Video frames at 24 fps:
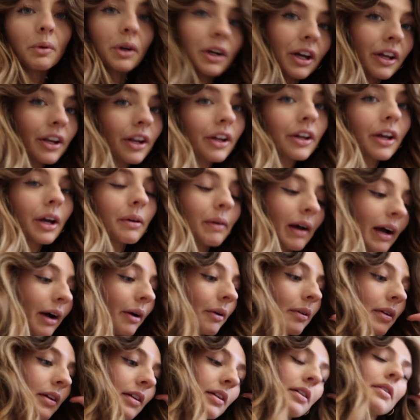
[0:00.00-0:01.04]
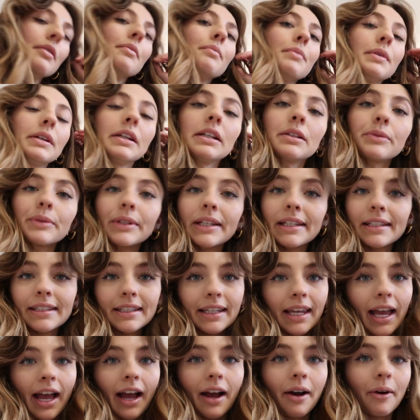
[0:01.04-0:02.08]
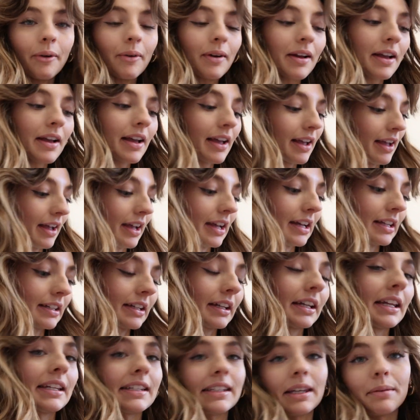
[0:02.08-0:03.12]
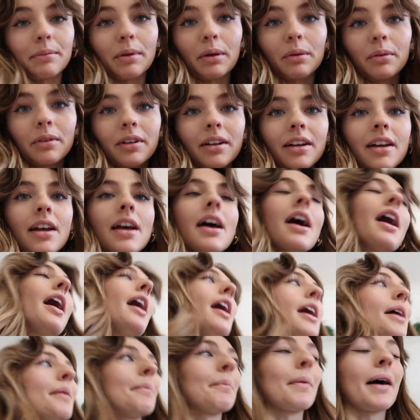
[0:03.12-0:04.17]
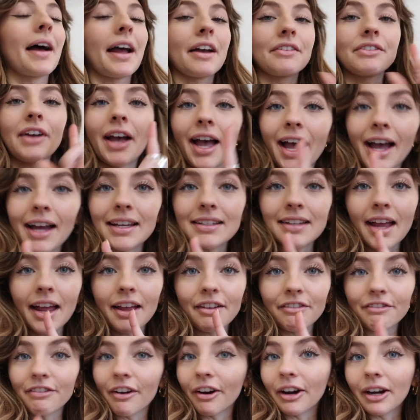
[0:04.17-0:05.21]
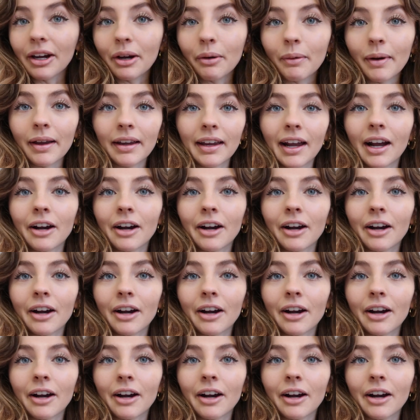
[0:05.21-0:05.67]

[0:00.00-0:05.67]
We're gonna go out because we need to get out and I need to get milk. But I have had a very quick